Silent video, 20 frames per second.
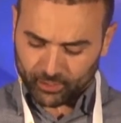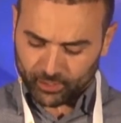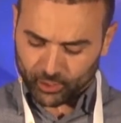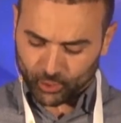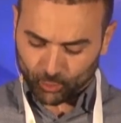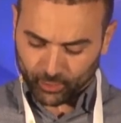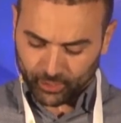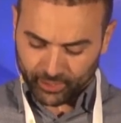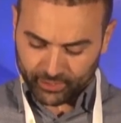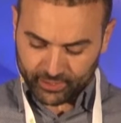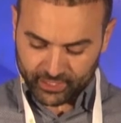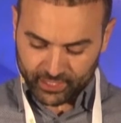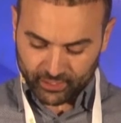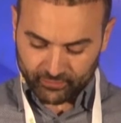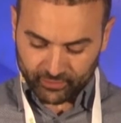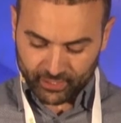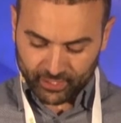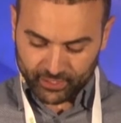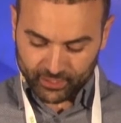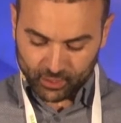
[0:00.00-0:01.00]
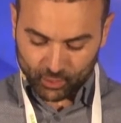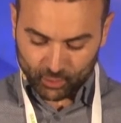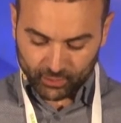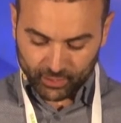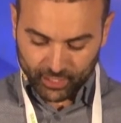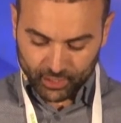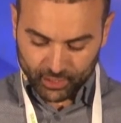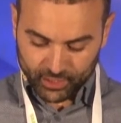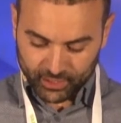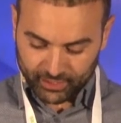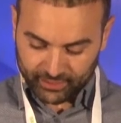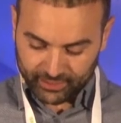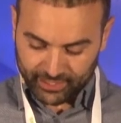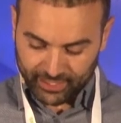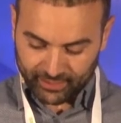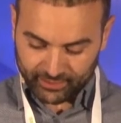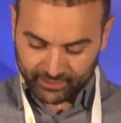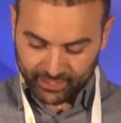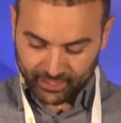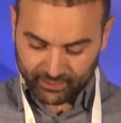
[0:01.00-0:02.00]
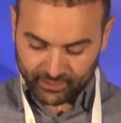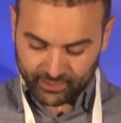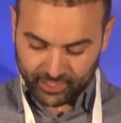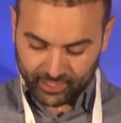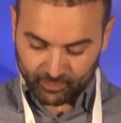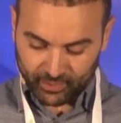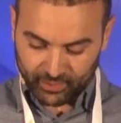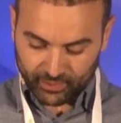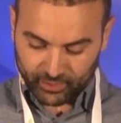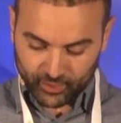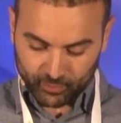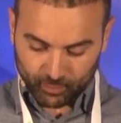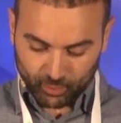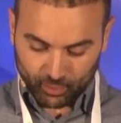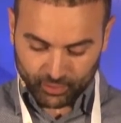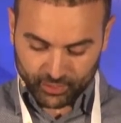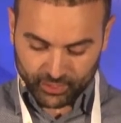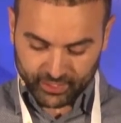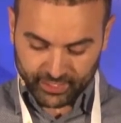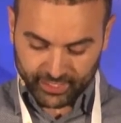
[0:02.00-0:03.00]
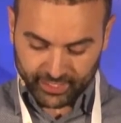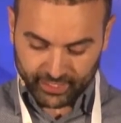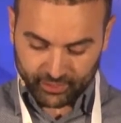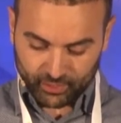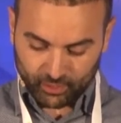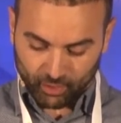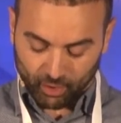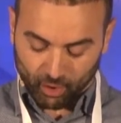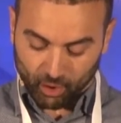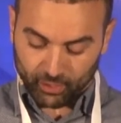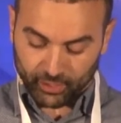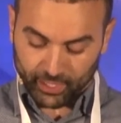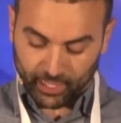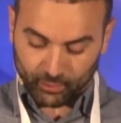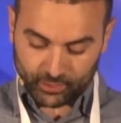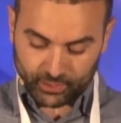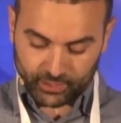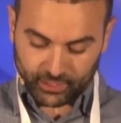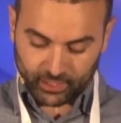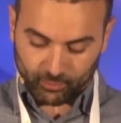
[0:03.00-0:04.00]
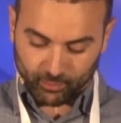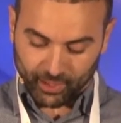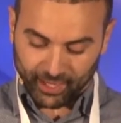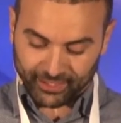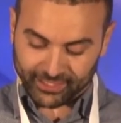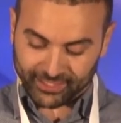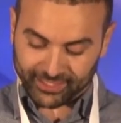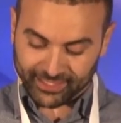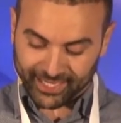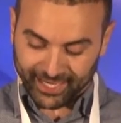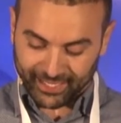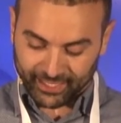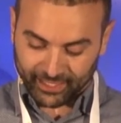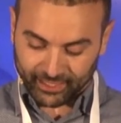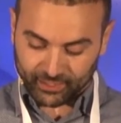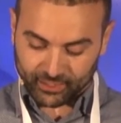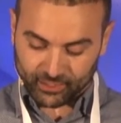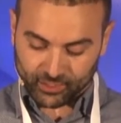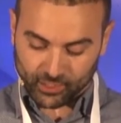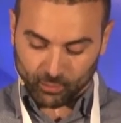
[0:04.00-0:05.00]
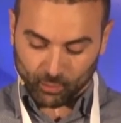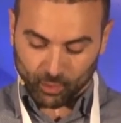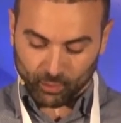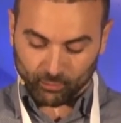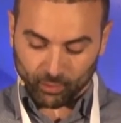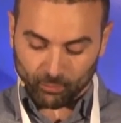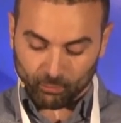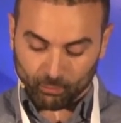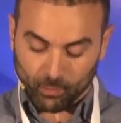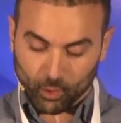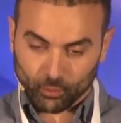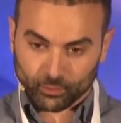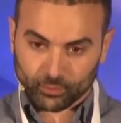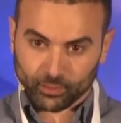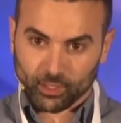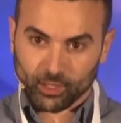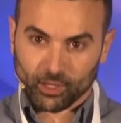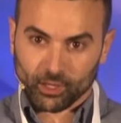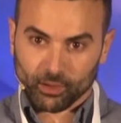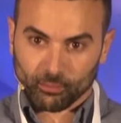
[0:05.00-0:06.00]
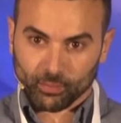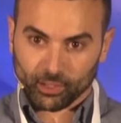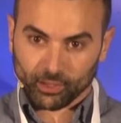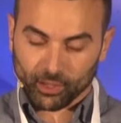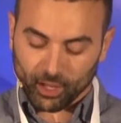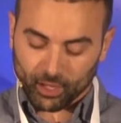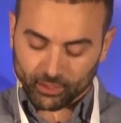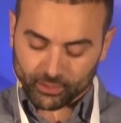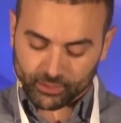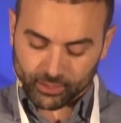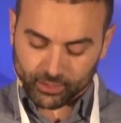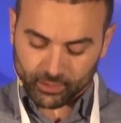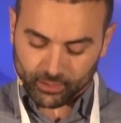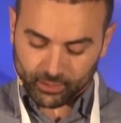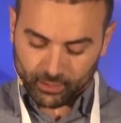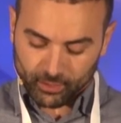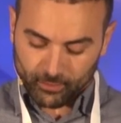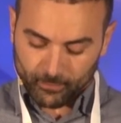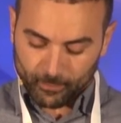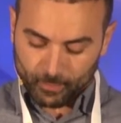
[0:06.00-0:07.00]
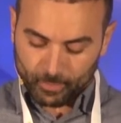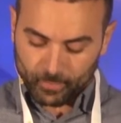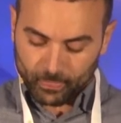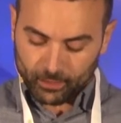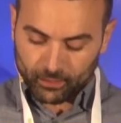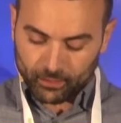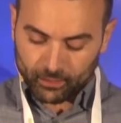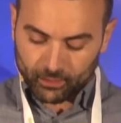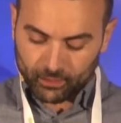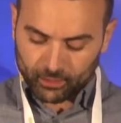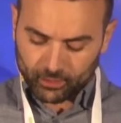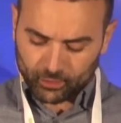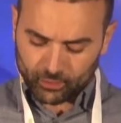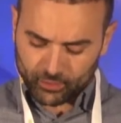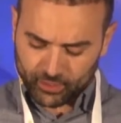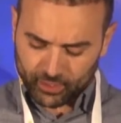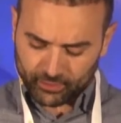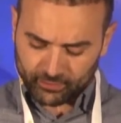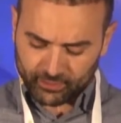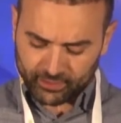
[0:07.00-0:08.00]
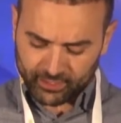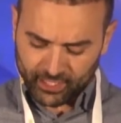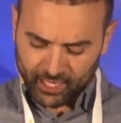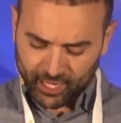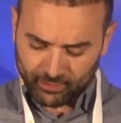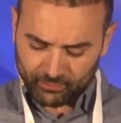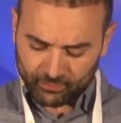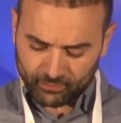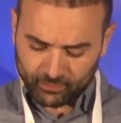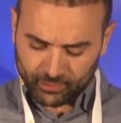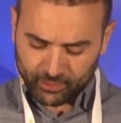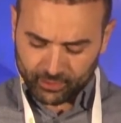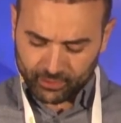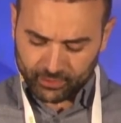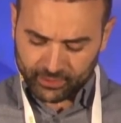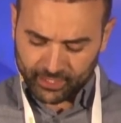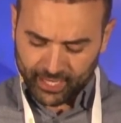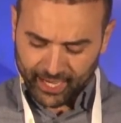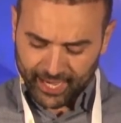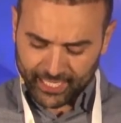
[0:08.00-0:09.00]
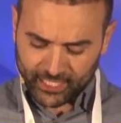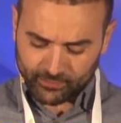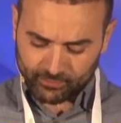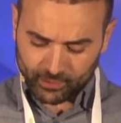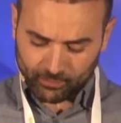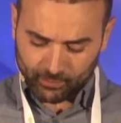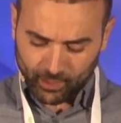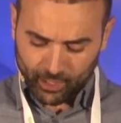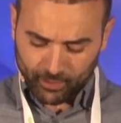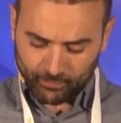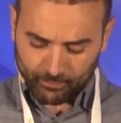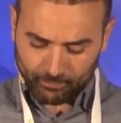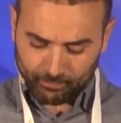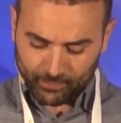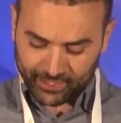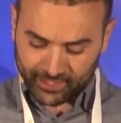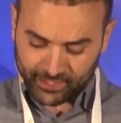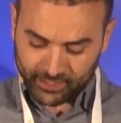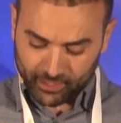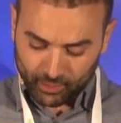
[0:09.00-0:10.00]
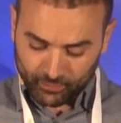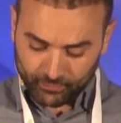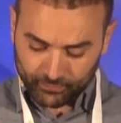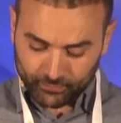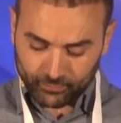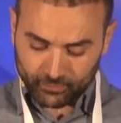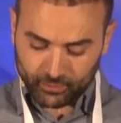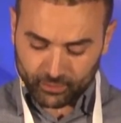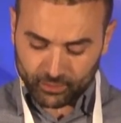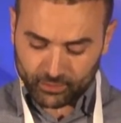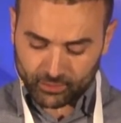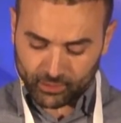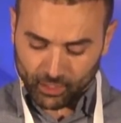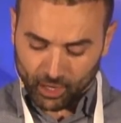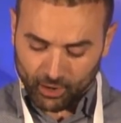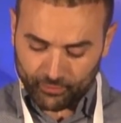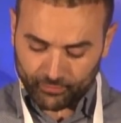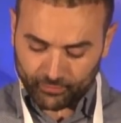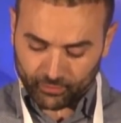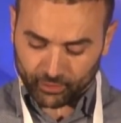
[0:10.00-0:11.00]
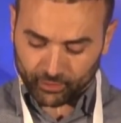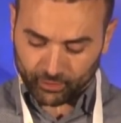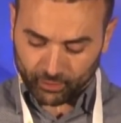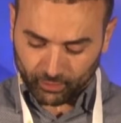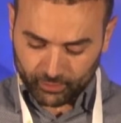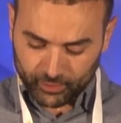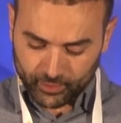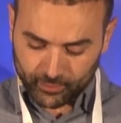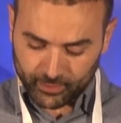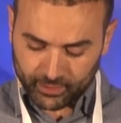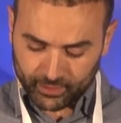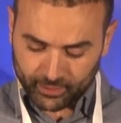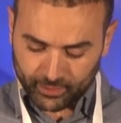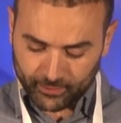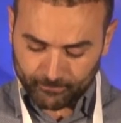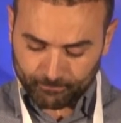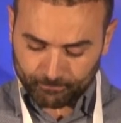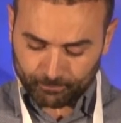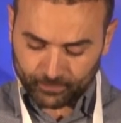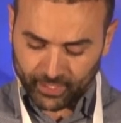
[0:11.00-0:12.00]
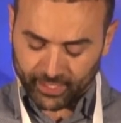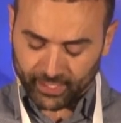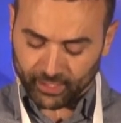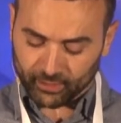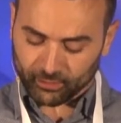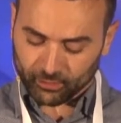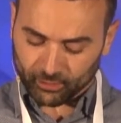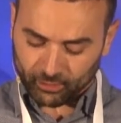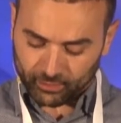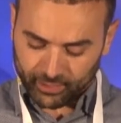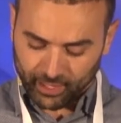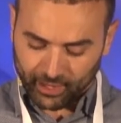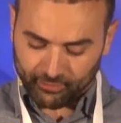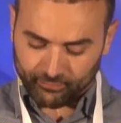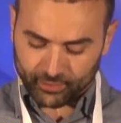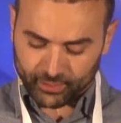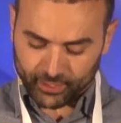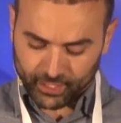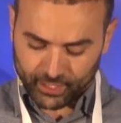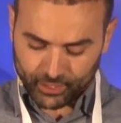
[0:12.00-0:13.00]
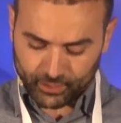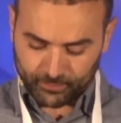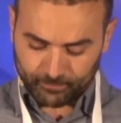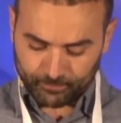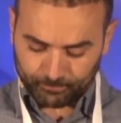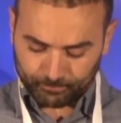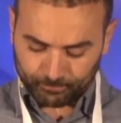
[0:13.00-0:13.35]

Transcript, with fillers: You were at a CVS location in downtown St. Petersburg sitting in your car, and I was nearby standing and somewhat remote but lost. You took the time to ask me about myself, to offer encouragement, and a little conversation.